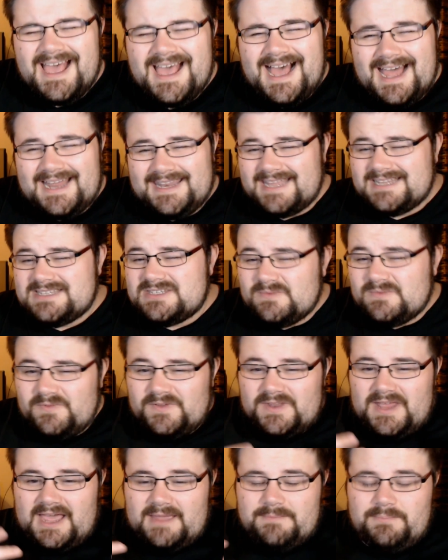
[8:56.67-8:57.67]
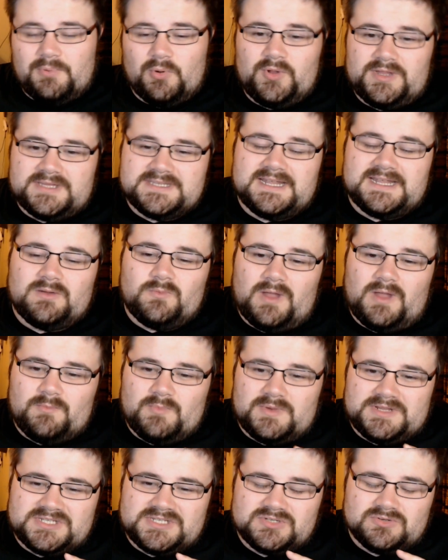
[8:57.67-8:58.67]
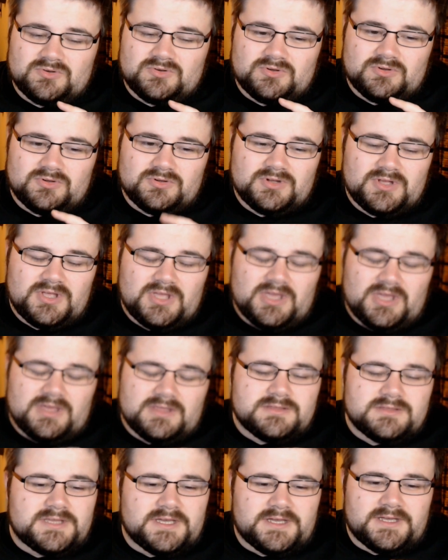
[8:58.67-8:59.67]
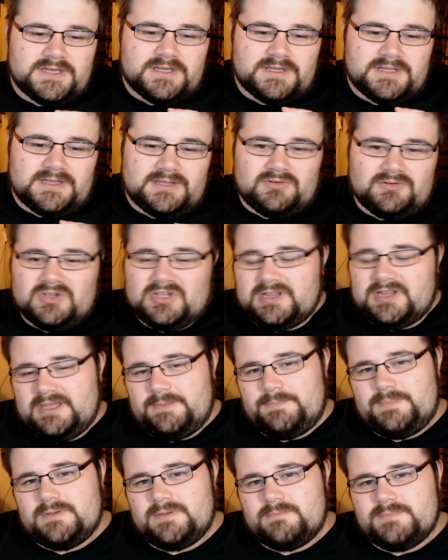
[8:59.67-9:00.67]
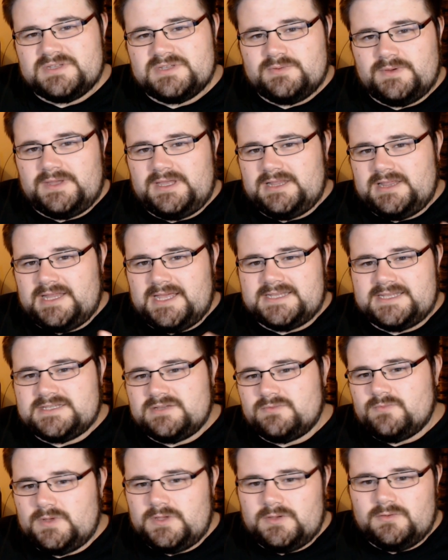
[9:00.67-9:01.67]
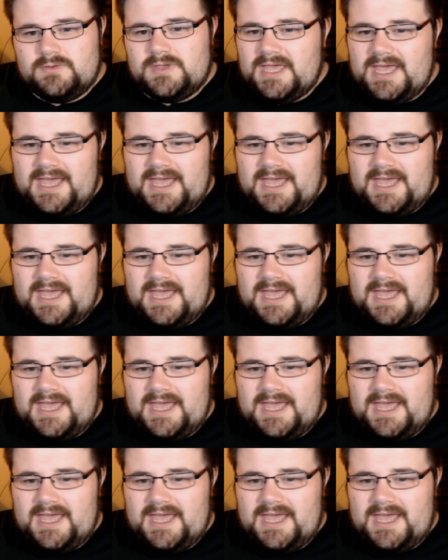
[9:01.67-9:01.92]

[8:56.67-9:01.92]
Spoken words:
And that's something that I pointed out when we saw the little clip between Light and Ryuk.